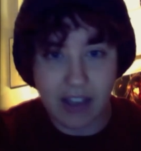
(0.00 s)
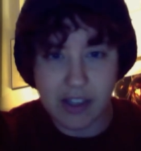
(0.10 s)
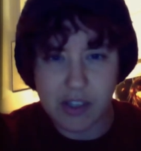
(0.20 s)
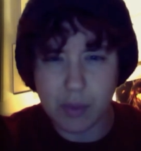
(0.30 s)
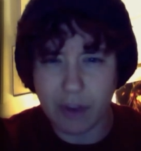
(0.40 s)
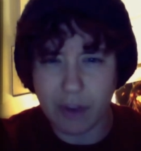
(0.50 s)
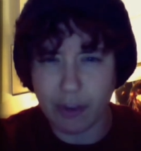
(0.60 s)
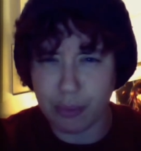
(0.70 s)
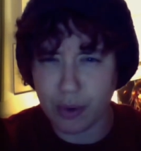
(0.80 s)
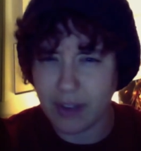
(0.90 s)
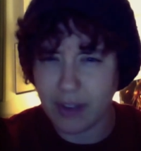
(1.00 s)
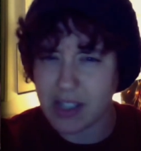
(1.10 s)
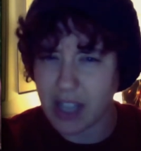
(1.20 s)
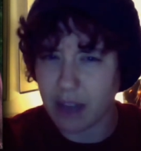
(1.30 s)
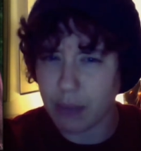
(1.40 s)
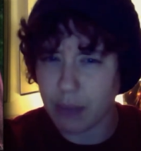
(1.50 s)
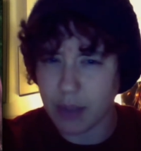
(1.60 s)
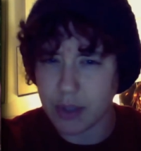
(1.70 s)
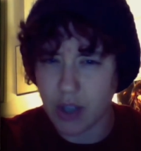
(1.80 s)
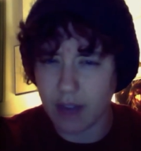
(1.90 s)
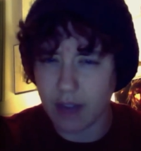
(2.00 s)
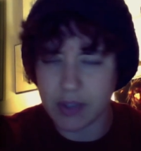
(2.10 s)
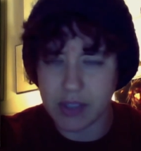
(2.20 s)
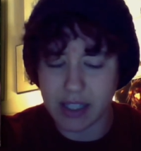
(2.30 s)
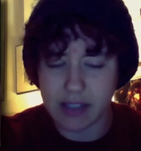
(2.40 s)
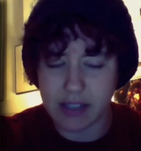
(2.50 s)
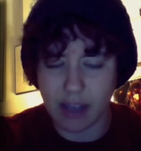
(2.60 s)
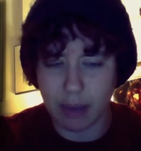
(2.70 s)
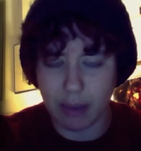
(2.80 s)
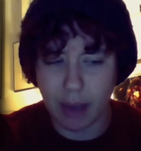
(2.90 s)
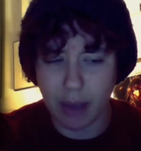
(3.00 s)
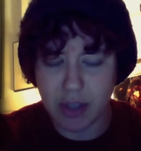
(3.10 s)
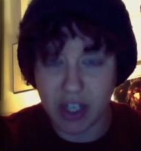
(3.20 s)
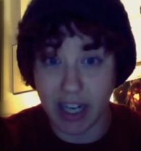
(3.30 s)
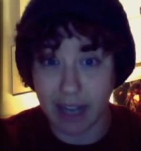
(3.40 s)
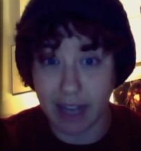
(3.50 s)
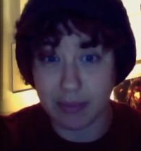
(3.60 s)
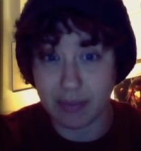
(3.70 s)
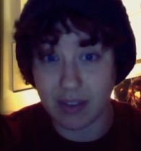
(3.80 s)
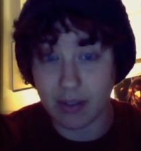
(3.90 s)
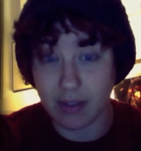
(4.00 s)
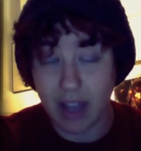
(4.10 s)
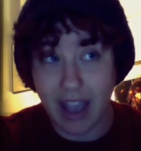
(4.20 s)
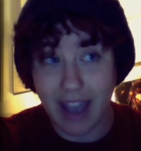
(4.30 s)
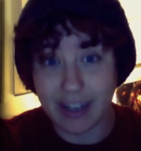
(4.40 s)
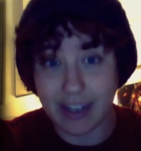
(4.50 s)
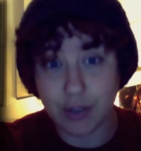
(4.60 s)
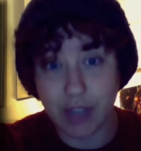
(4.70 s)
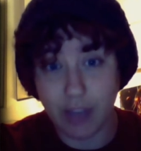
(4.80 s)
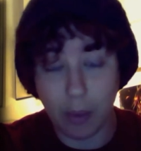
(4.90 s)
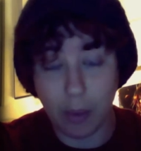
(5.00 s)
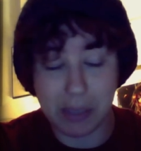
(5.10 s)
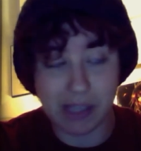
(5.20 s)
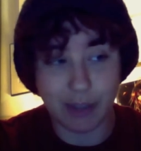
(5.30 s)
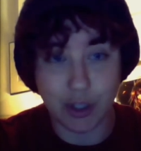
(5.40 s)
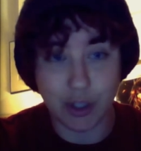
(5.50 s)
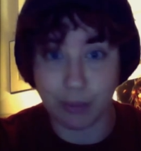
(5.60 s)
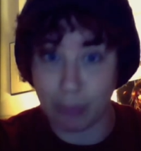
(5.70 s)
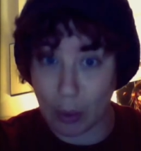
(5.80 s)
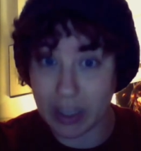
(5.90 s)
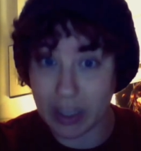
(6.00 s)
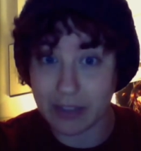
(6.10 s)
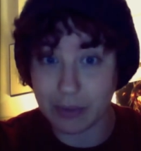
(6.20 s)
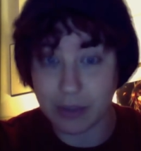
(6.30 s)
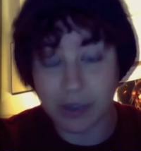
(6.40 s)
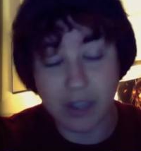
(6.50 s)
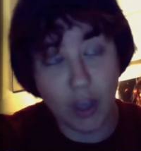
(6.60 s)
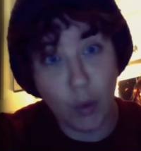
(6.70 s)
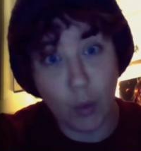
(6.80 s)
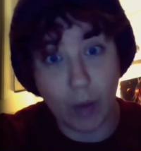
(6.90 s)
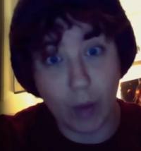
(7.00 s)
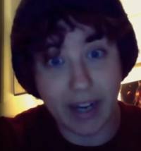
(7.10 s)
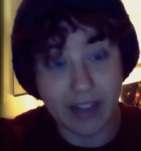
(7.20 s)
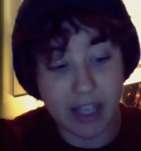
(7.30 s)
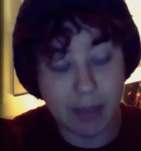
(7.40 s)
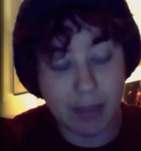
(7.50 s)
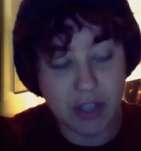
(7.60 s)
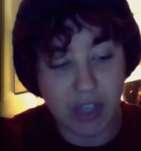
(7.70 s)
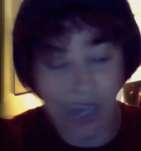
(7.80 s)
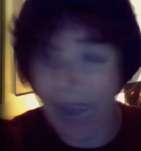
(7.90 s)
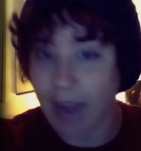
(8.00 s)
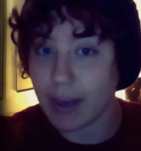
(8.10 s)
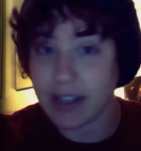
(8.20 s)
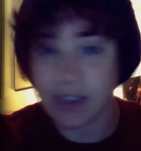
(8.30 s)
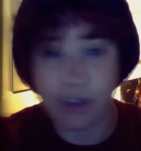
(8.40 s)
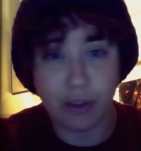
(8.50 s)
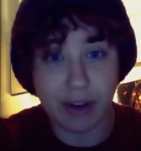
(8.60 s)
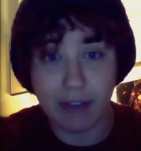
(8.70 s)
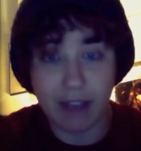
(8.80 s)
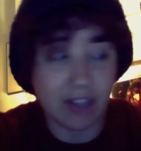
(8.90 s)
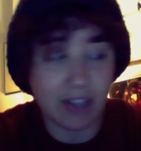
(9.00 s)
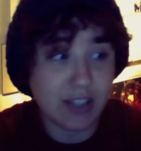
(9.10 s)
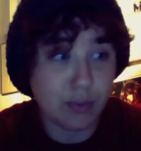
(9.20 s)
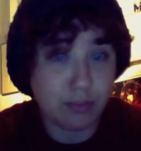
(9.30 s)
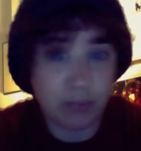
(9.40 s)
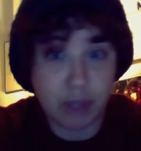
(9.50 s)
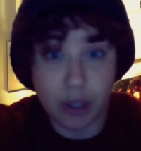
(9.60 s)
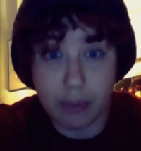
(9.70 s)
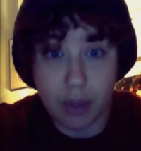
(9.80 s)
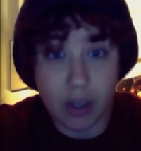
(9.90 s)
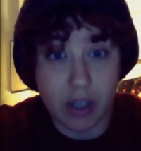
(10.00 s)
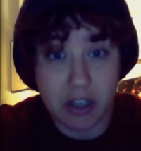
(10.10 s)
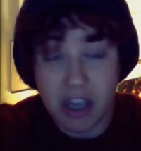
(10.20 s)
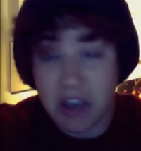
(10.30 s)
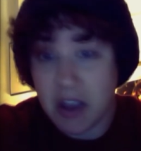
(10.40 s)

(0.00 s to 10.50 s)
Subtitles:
This is one of her previously unpublished novels. It is now being published, and I had entered the giveaway because it mentioned Merlin, which I was like, oh, why not? That could be interesting. I rated this a 3 out of 5. It's a good book.